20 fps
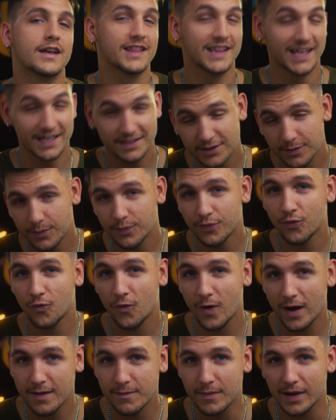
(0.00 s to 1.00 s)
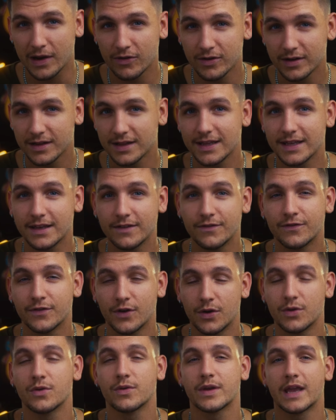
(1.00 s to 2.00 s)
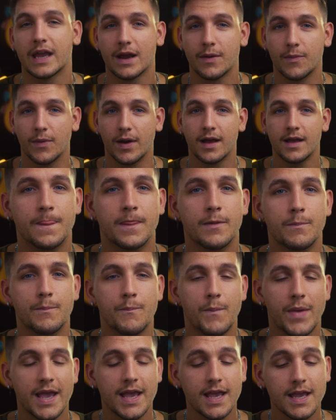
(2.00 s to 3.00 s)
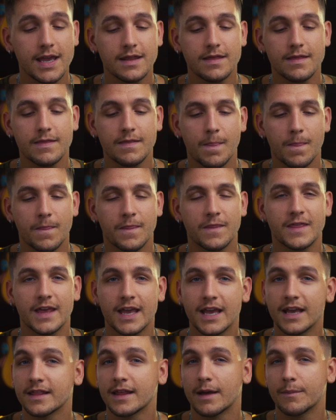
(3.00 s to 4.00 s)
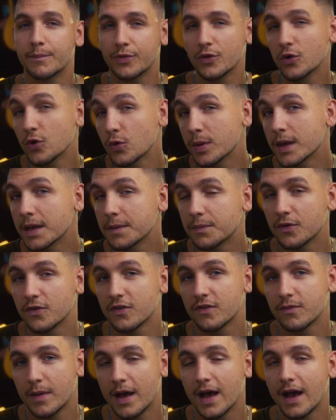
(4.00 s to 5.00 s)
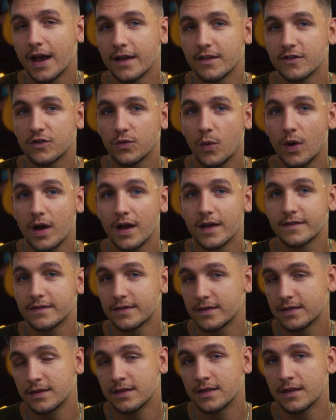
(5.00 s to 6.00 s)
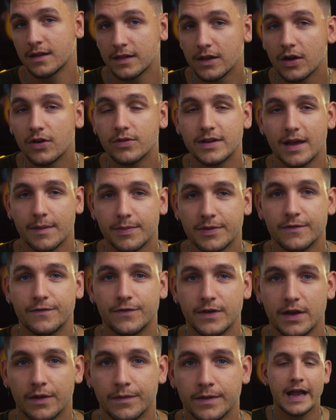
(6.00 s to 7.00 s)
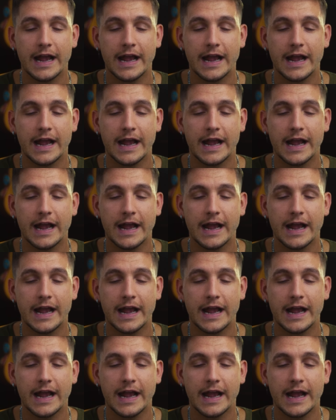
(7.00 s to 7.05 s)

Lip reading: That's a primarily photo camera. The main thing that blew people's minds was the low depth of field.